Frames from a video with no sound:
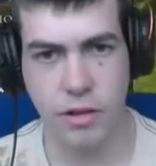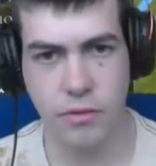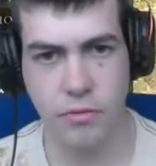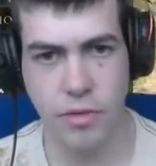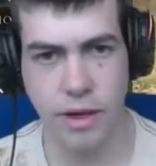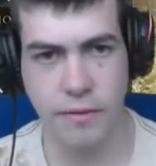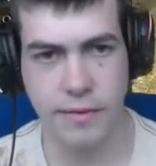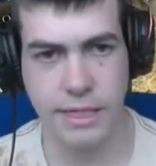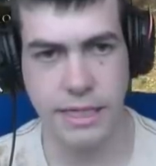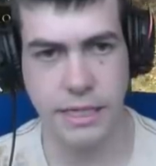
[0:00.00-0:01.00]
through there,
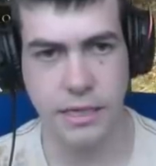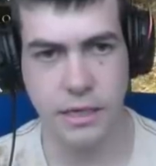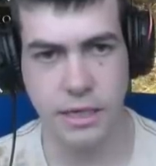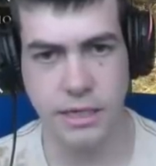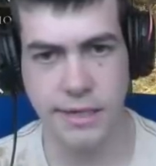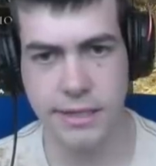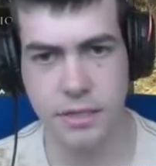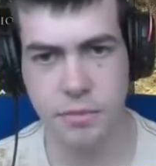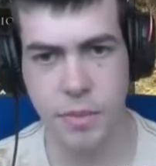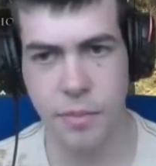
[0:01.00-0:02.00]
obviously
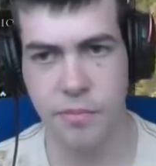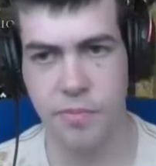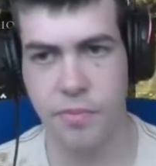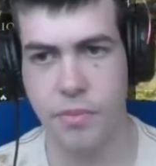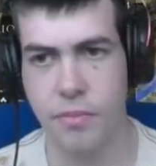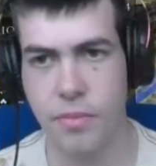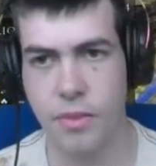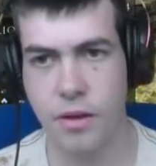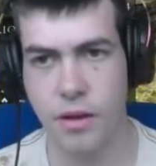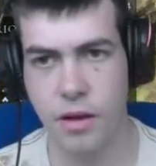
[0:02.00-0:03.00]
uncontested, but
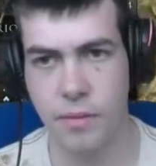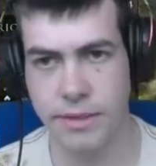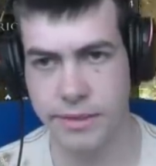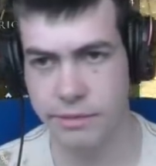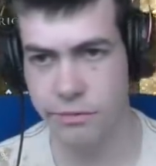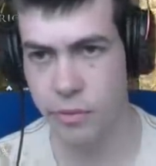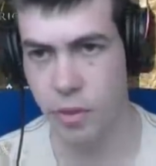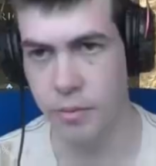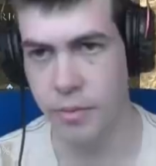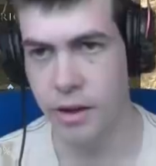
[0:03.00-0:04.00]
I don't think that's really a
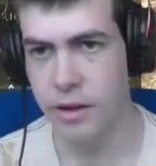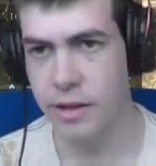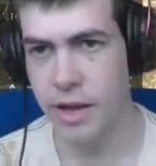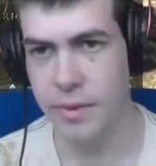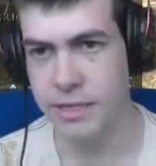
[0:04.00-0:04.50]
problem. The enemy